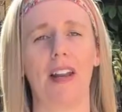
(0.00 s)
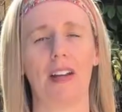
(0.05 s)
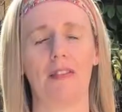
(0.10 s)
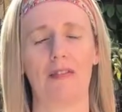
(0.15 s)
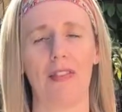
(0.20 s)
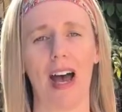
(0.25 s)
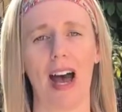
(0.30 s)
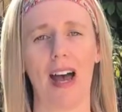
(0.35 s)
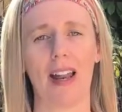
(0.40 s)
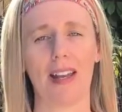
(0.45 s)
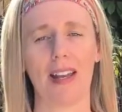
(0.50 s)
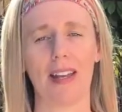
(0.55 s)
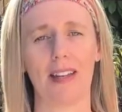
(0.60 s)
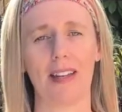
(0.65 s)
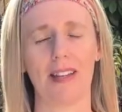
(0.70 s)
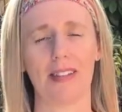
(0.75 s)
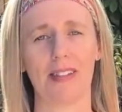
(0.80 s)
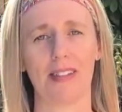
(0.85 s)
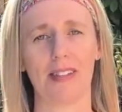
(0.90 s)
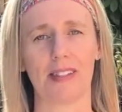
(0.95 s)
And if that
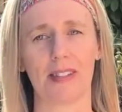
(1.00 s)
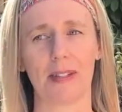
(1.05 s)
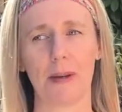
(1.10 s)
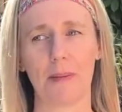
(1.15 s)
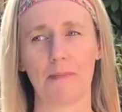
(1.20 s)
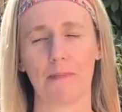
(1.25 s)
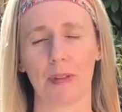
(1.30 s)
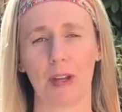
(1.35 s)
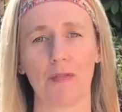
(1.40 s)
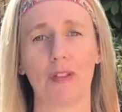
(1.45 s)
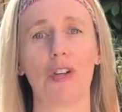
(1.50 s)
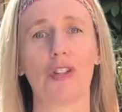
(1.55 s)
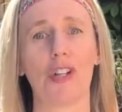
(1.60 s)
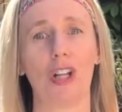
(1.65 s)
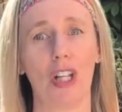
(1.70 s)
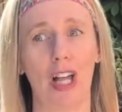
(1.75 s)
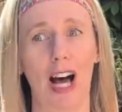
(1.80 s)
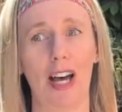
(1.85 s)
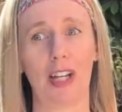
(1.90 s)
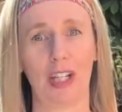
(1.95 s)
is, if there's a
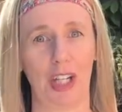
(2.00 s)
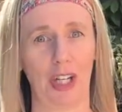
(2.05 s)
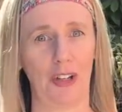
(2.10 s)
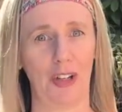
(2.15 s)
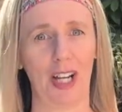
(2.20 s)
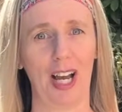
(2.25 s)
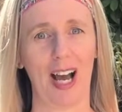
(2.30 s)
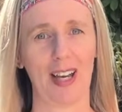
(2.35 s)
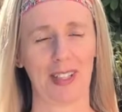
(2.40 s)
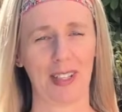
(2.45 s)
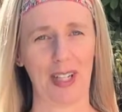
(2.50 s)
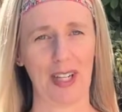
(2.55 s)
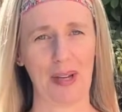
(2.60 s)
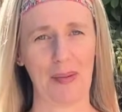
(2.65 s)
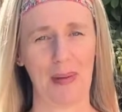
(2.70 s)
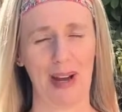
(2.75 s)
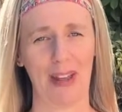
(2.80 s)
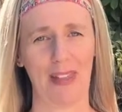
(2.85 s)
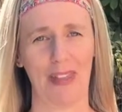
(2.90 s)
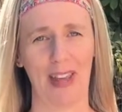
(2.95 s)
lot of curiosity
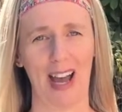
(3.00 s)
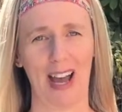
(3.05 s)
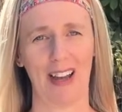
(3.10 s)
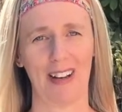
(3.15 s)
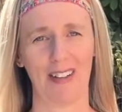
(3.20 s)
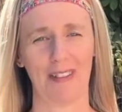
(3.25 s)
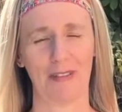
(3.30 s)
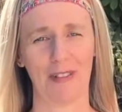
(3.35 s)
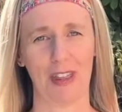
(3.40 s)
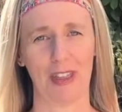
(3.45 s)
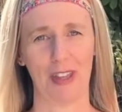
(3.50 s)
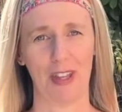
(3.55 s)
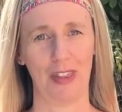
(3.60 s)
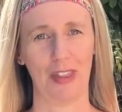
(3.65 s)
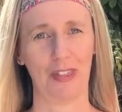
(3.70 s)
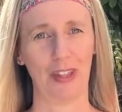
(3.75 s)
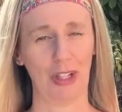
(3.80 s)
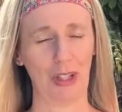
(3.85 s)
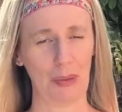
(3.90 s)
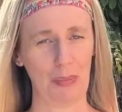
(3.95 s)
about that
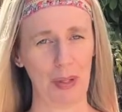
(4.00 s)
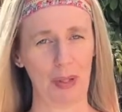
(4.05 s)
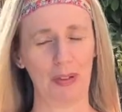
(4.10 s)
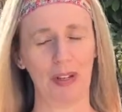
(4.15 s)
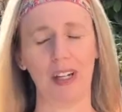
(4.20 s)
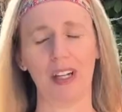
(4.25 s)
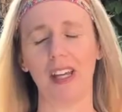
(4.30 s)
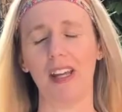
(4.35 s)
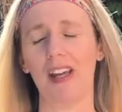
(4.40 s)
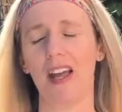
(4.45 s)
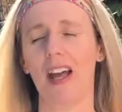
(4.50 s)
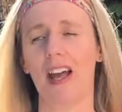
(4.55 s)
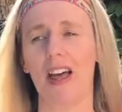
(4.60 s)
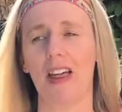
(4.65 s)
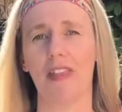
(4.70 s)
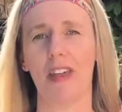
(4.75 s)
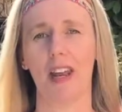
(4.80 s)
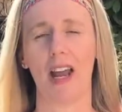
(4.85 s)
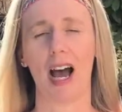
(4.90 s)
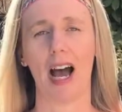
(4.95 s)
within the community,
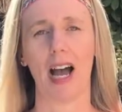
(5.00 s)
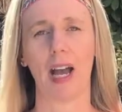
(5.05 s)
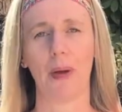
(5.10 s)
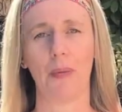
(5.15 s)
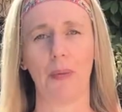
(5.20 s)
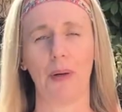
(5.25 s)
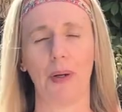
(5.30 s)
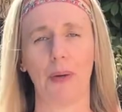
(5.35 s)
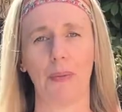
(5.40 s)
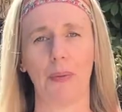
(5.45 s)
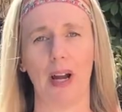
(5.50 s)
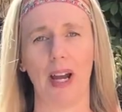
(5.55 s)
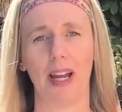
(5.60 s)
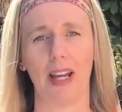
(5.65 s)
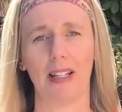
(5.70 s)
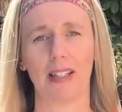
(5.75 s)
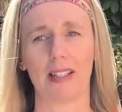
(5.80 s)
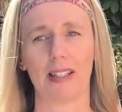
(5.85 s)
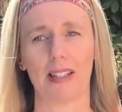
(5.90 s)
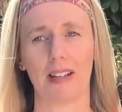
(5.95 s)
then I will
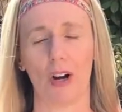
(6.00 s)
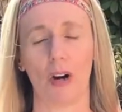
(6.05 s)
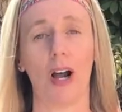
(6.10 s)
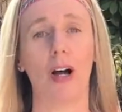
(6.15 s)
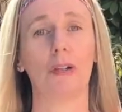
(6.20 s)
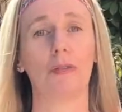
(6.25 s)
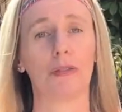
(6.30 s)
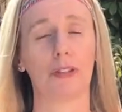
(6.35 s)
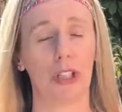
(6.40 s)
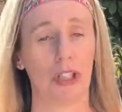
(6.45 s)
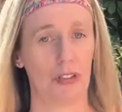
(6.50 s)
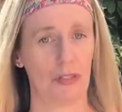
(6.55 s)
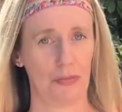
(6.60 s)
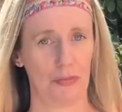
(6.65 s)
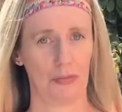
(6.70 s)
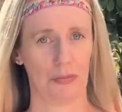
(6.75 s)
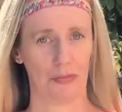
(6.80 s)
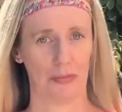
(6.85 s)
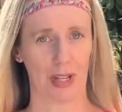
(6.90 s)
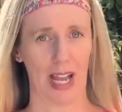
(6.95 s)
write, or I'll con-
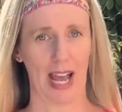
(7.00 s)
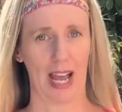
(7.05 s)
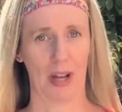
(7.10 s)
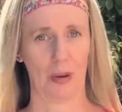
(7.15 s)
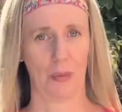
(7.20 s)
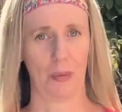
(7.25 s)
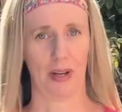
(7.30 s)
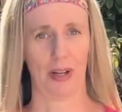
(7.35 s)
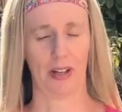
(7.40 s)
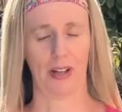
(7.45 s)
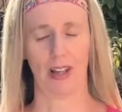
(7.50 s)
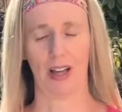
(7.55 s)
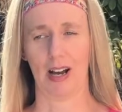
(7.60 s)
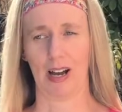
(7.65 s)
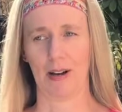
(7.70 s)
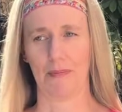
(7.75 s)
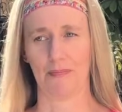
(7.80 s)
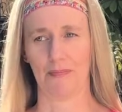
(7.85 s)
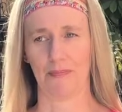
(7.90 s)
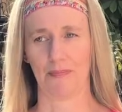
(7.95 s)
I will
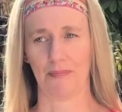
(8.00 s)
um,